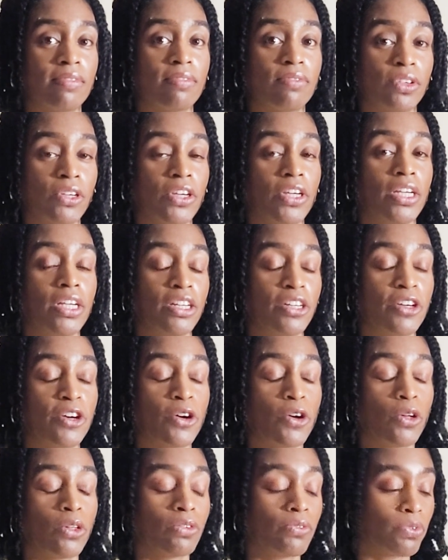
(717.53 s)
very
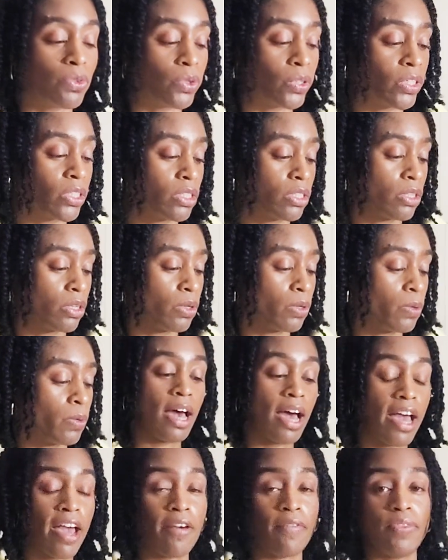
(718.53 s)
uncalled for. So
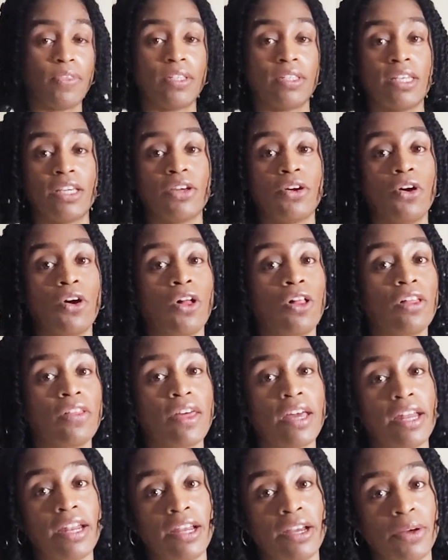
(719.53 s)
I have to take all of
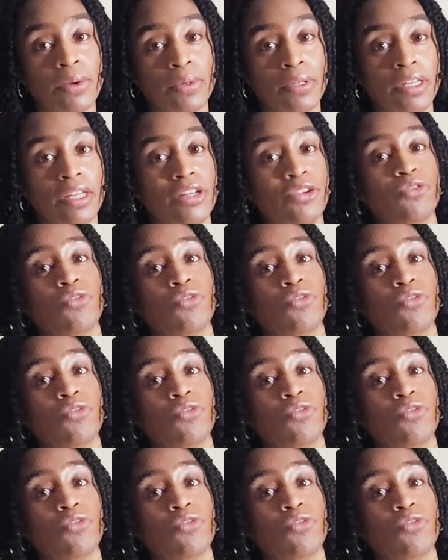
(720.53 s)
that out and